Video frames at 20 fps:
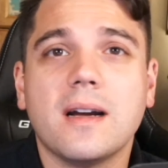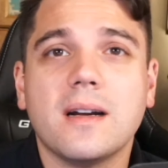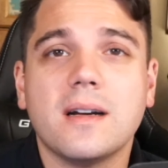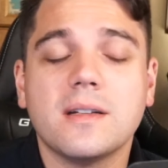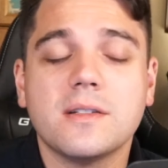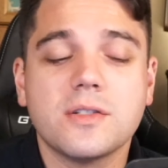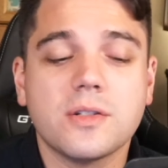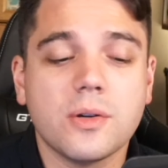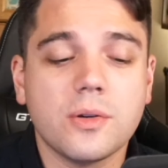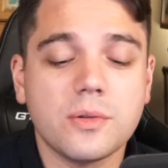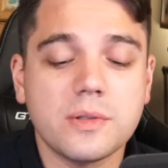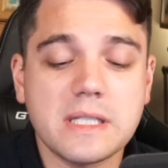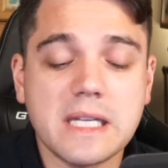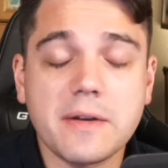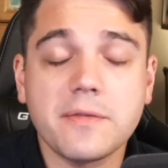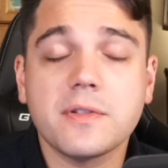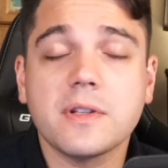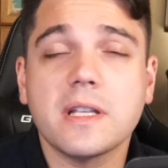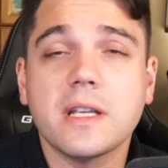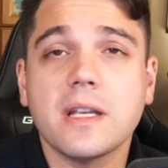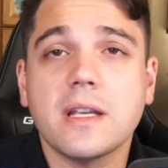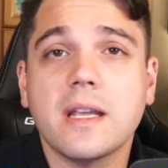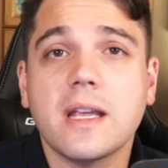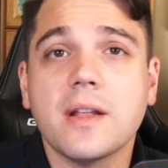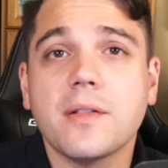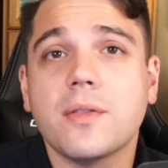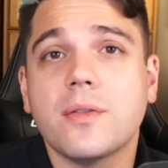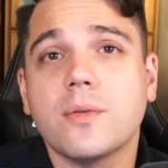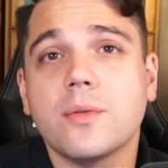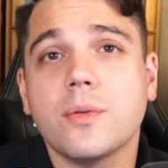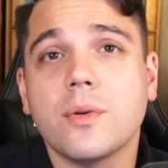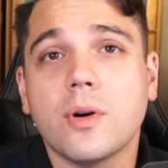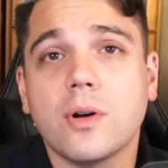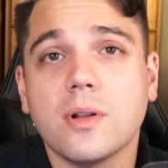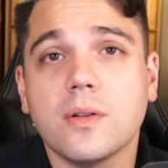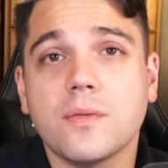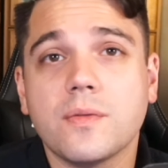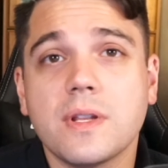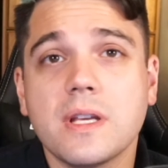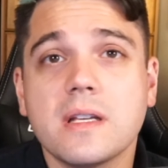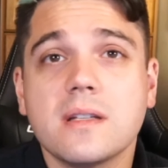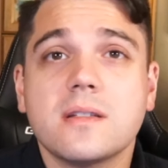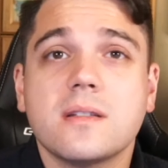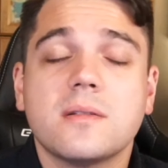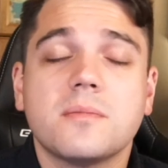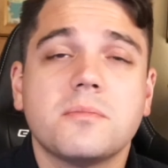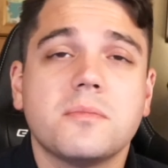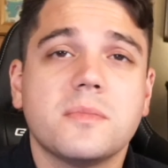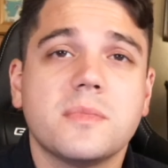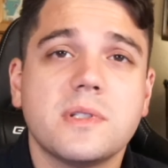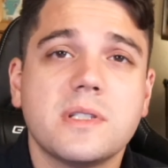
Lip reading: So definitely get through all of this,